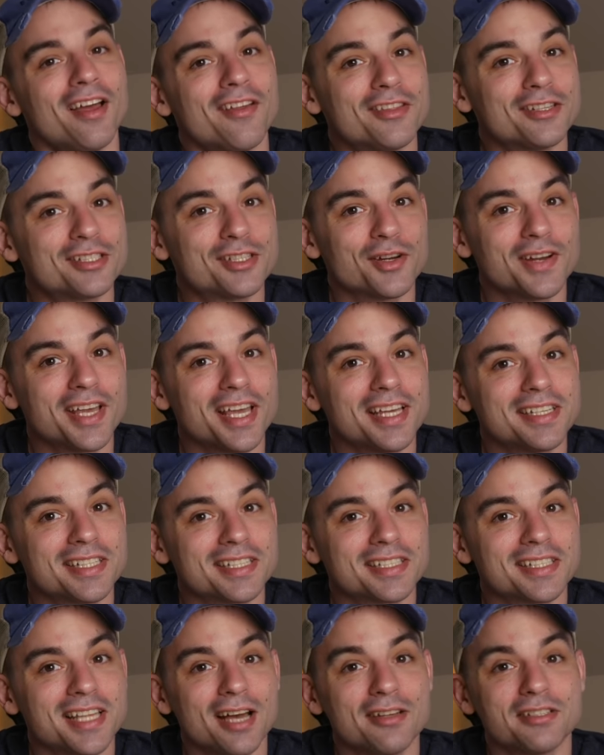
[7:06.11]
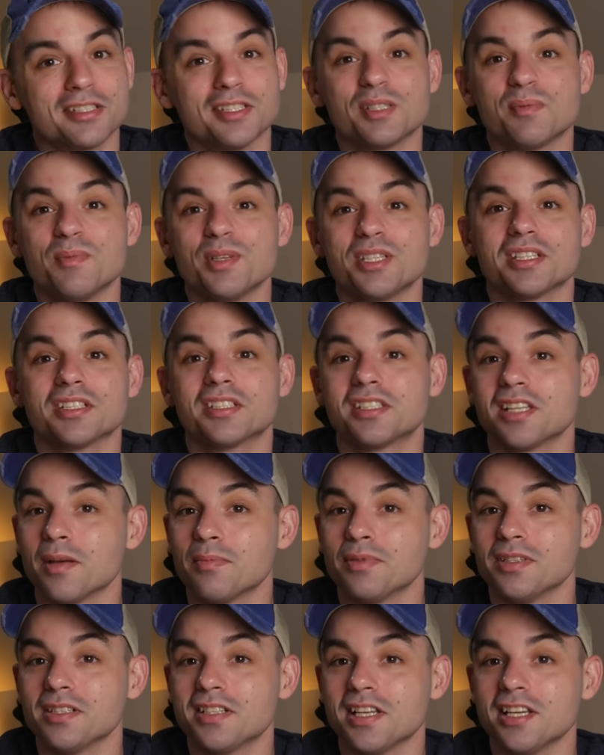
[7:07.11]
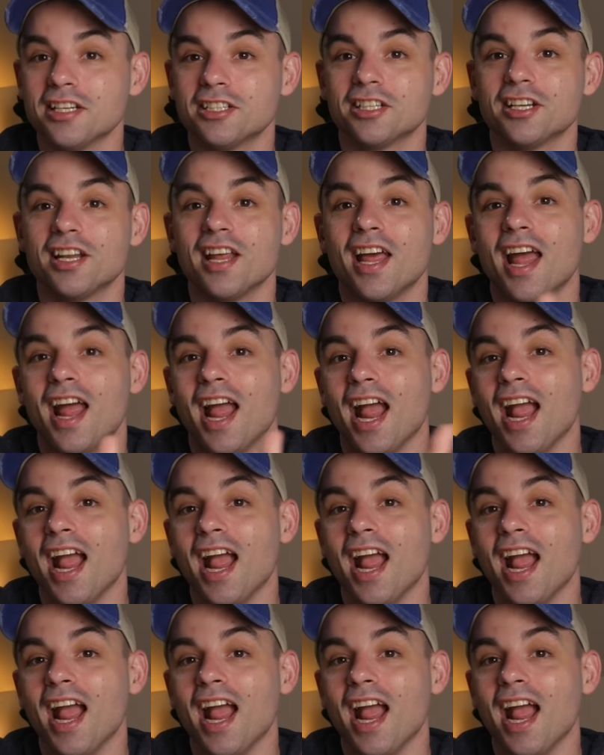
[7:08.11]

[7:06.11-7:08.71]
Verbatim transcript: The Sony a6000 is missing stabilization